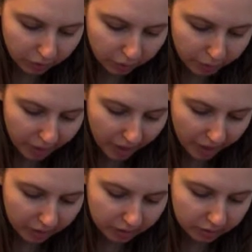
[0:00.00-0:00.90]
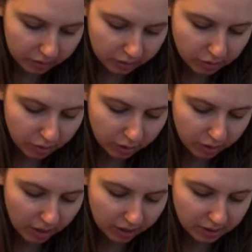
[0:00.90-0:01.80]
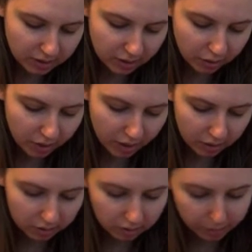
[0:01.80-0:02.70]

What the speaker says: back, so I can see your nail a little bit.